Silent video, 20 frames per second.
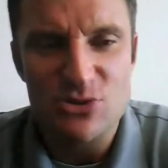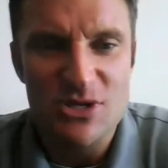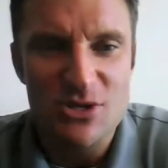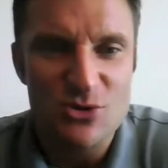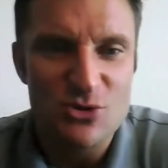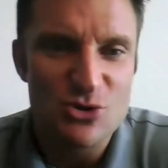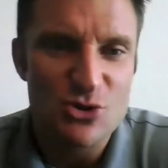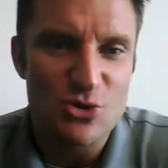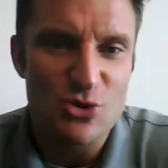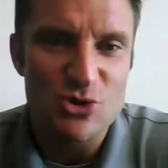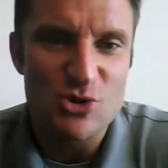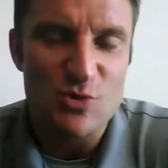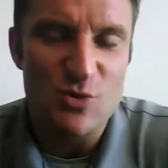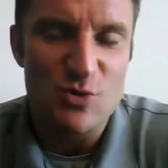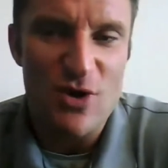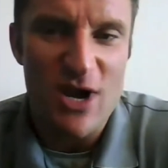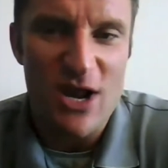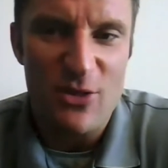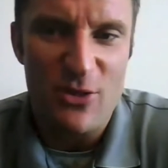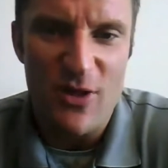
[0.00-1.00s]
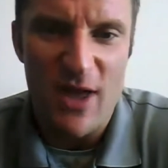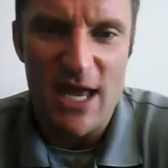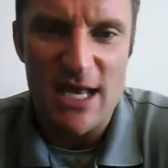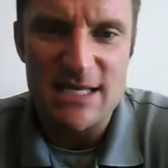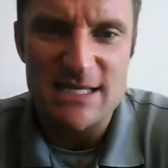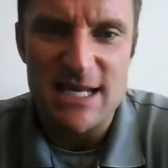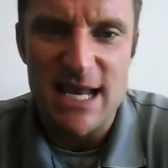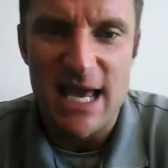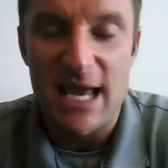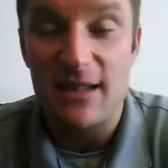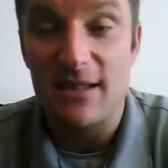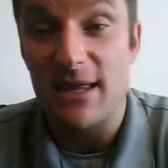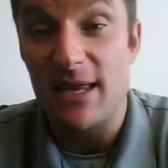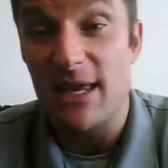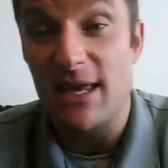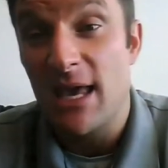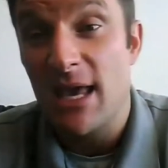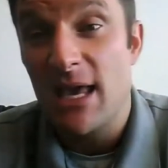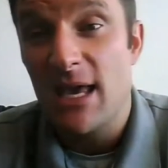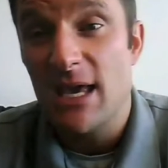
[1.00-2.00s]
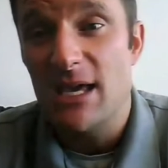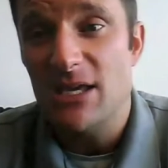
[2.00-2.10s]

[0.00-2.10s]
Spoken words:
who's doing some great things. And Haley,